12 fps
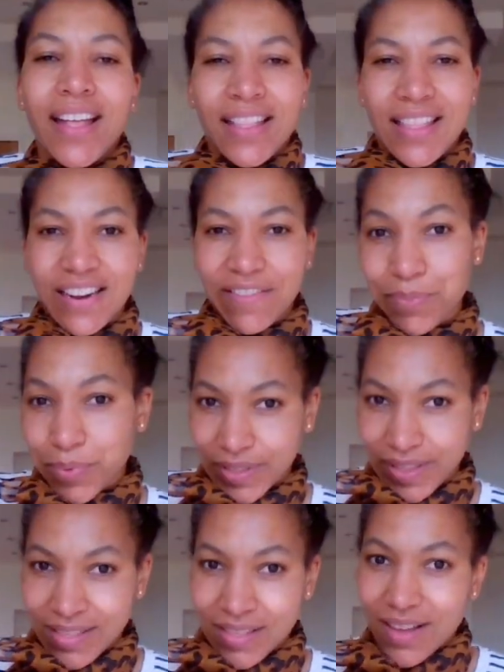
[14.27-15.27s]
that I've bought
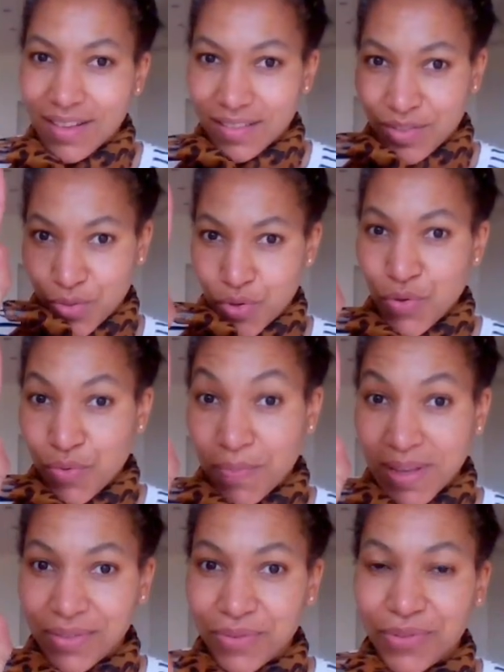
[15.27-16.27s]
in the last two
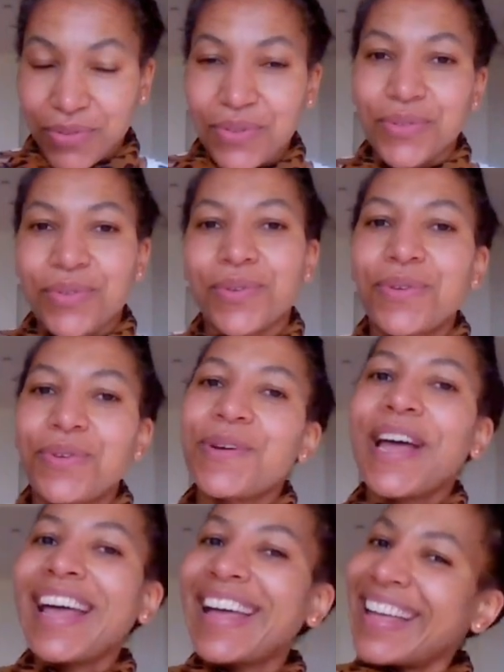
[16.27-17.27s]
months or so, so
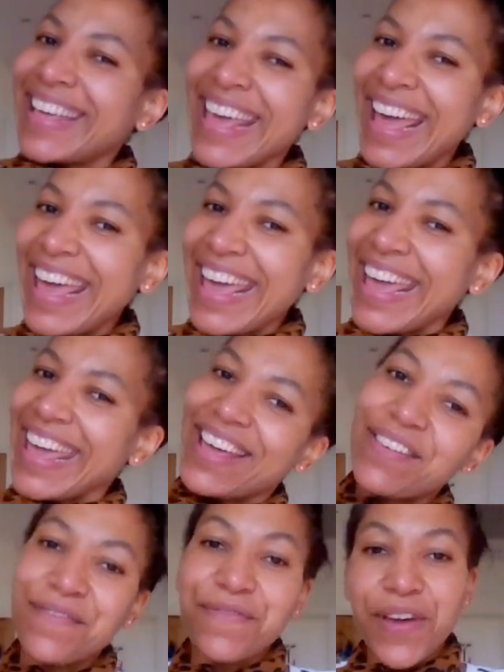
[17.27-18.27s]
yay,
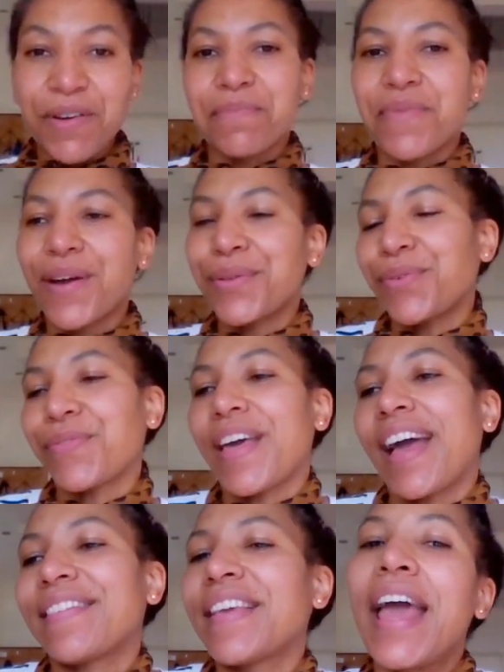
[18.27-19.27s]
very proud of
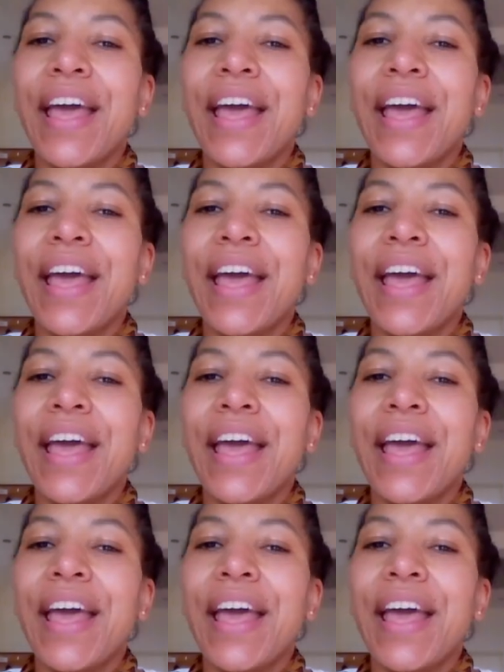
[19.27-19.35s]
that.